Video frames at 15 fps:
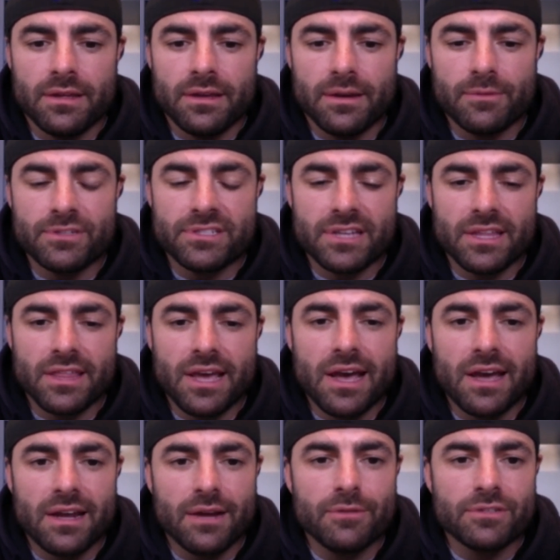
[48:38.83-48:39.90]
I would say
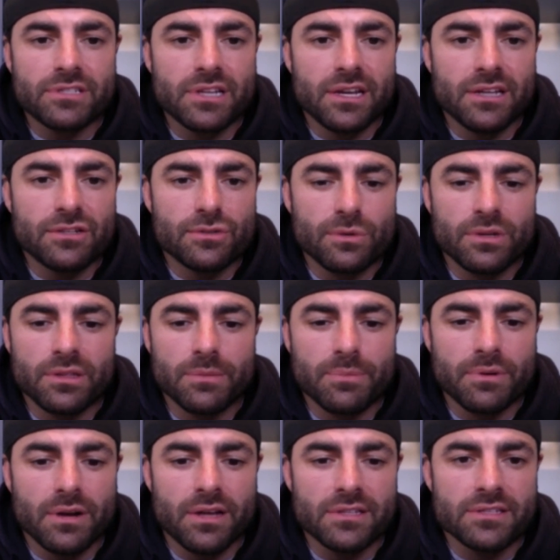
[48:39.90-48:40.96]
that, and I would say enjoy the
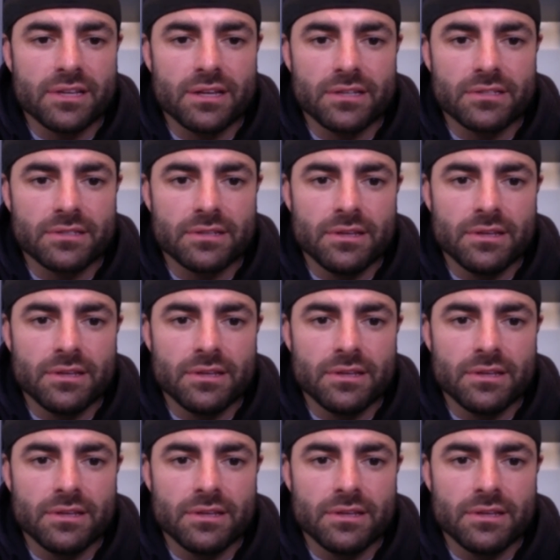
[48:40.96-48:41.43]
process.